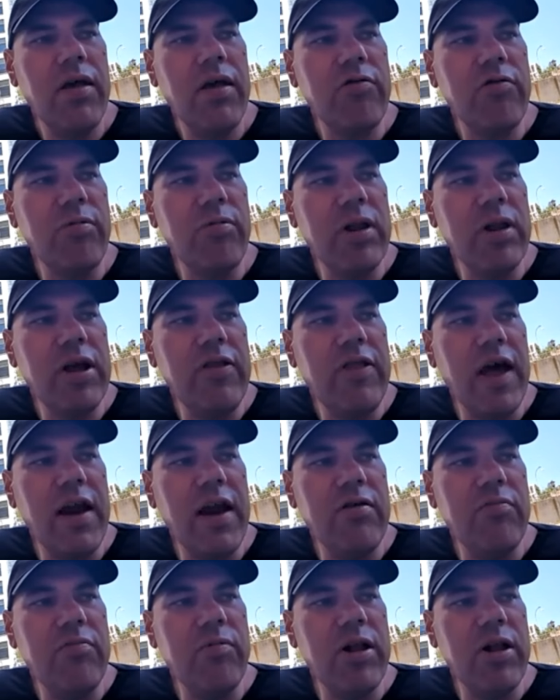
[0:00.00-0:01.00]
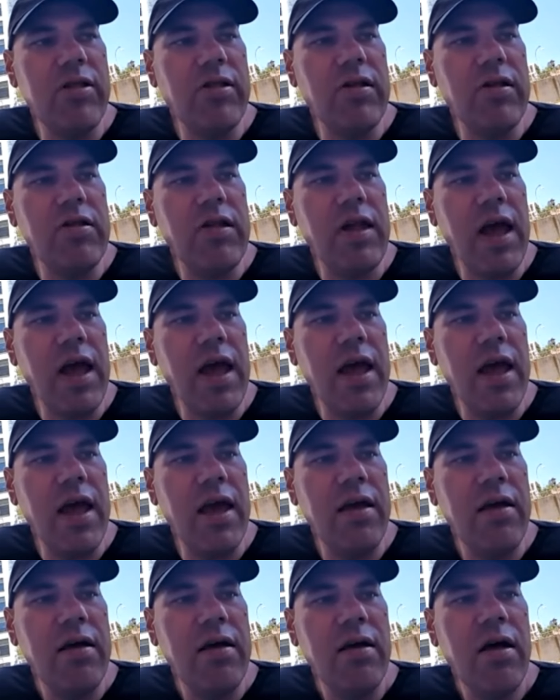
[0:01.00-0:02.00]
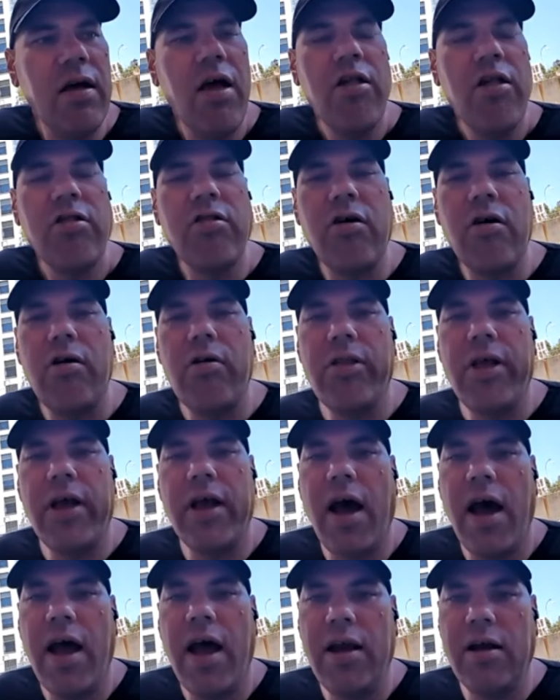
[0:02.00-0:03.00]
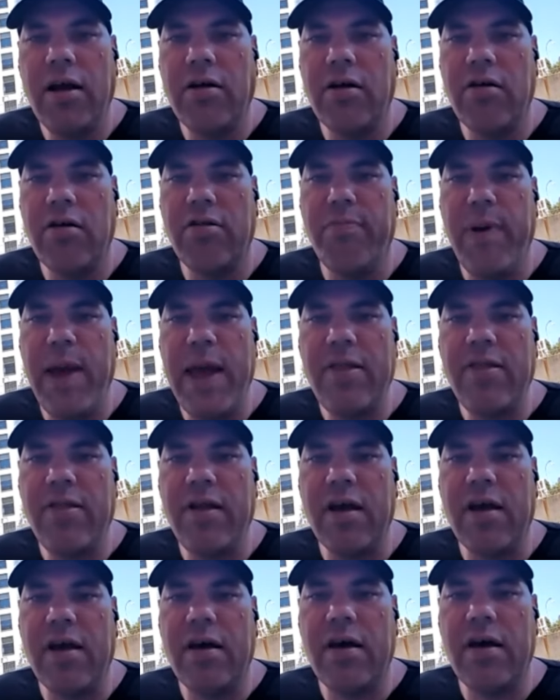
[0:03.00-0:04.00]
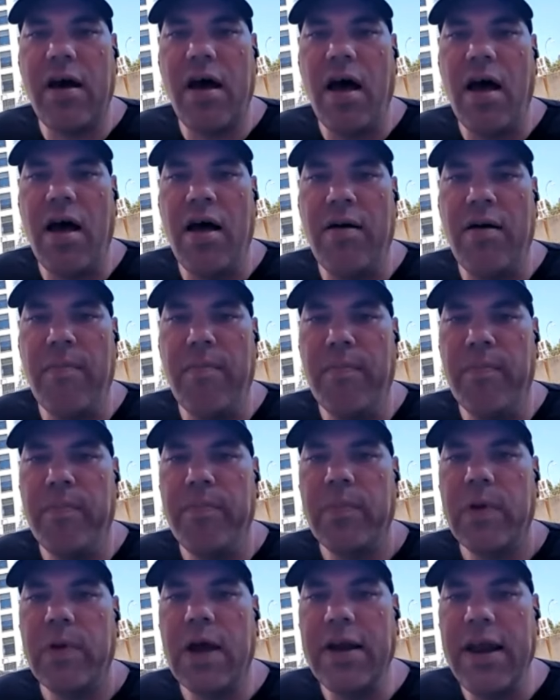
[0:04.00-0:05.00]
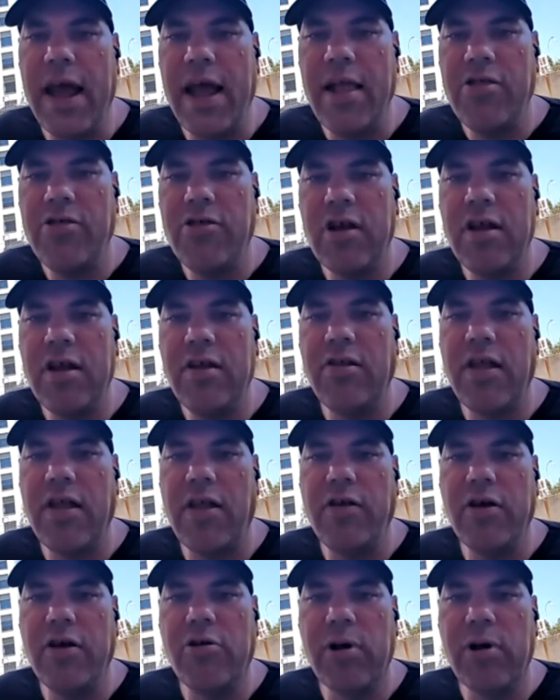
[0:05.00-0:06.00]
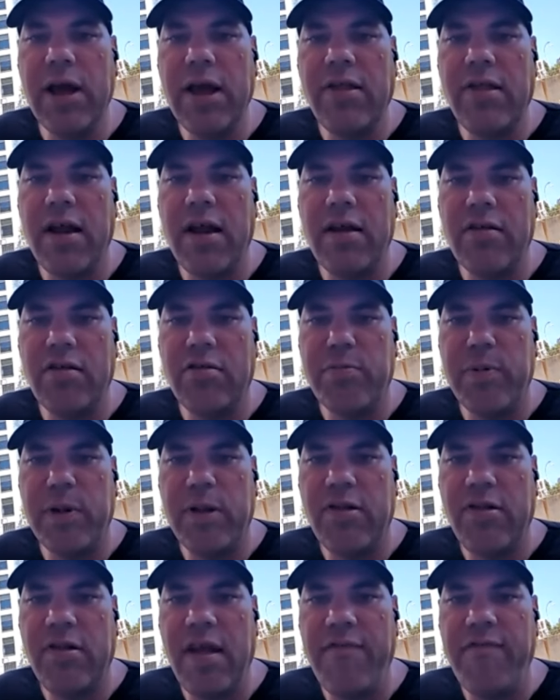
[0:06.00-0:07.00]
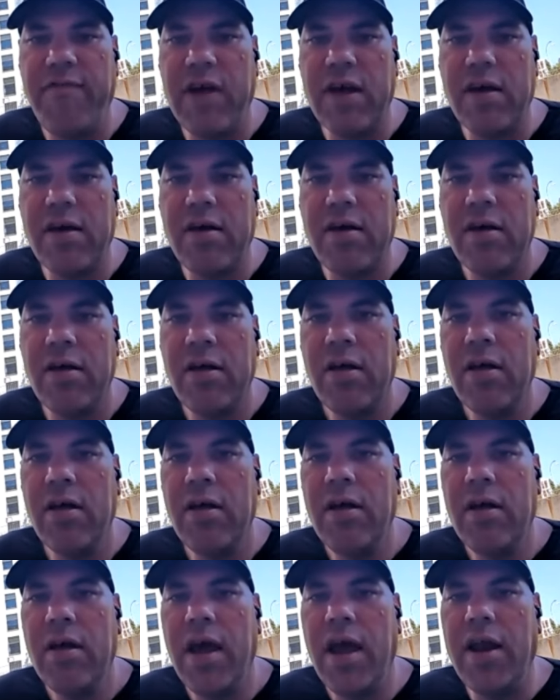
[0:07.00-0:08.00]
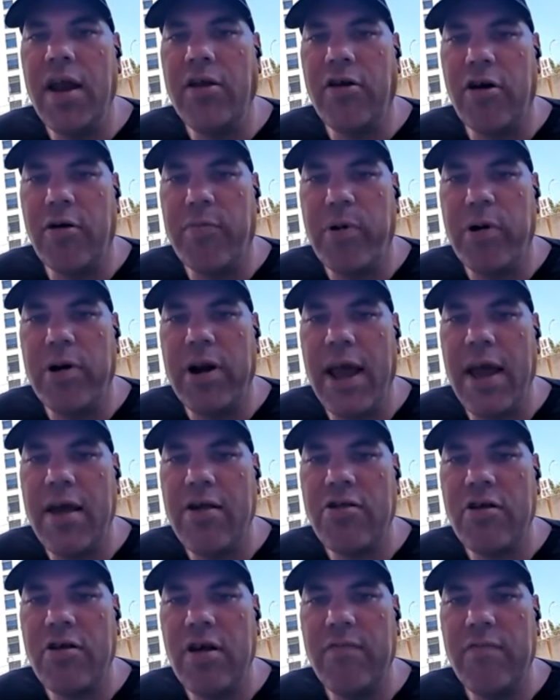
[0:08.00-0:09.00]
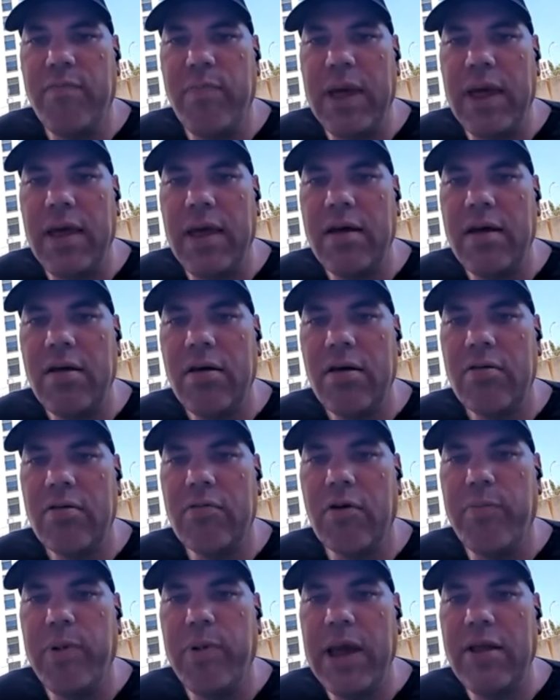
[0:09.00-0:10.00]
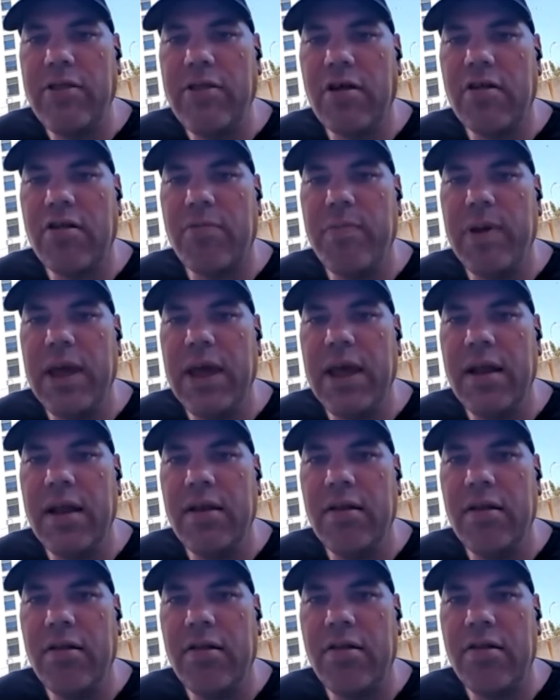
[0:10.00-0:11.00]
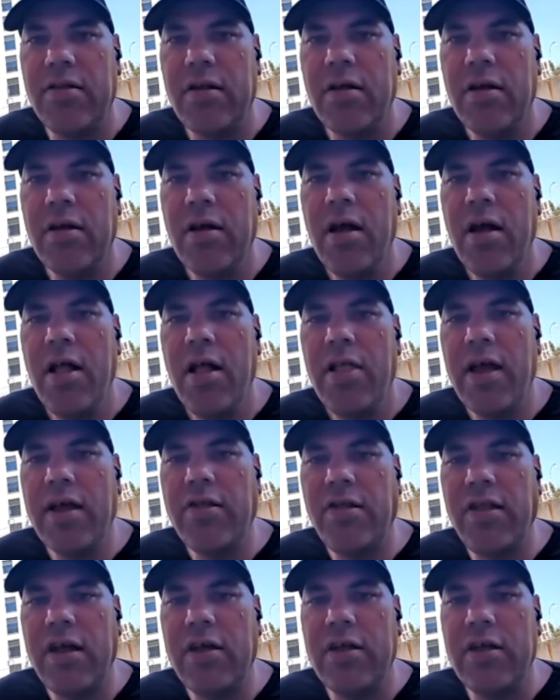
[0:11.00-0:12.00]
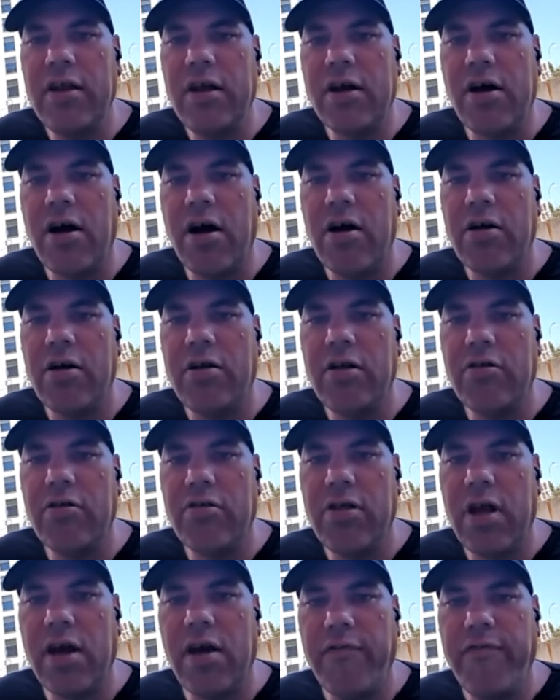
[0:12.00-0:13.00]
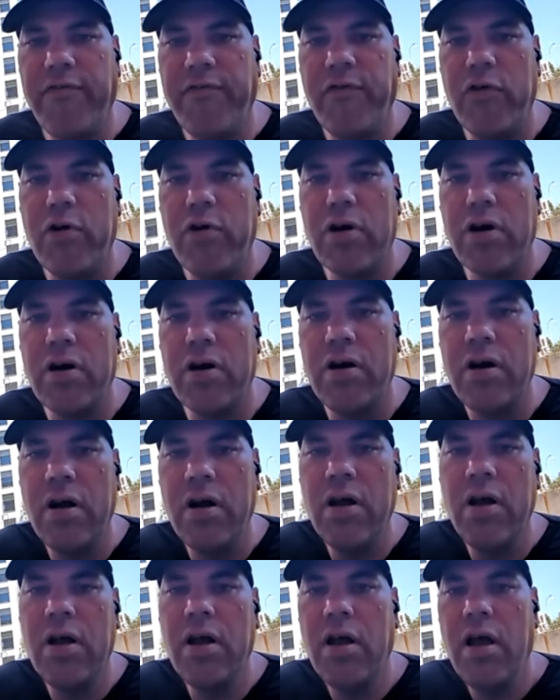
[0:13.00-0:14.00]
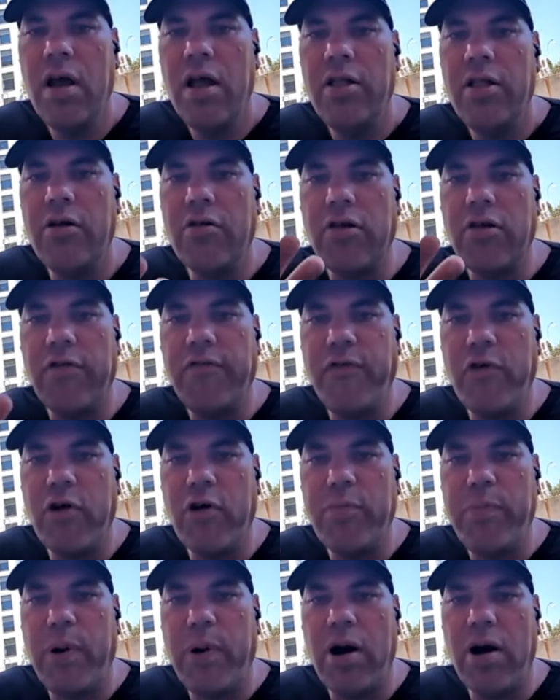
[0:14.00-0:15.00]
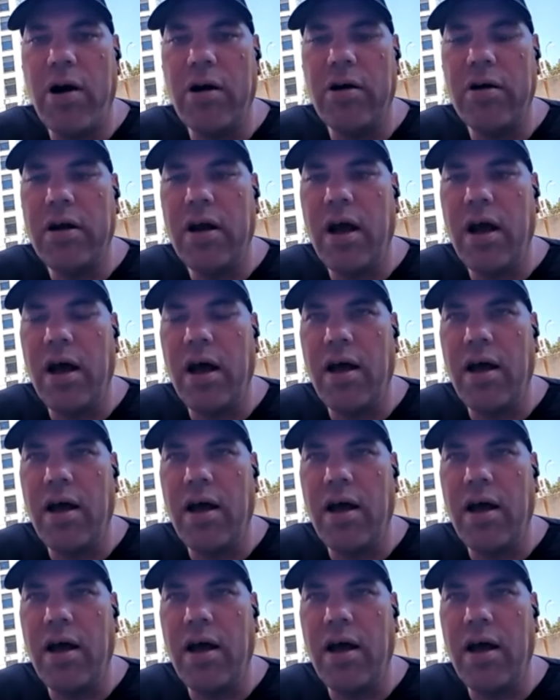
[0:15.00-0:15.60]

It's really that he wants to say. So, like Heidegger's basic contention is that the Greeks had a specific interpretation of being, where being just means, like still in Descartes, there's a four-part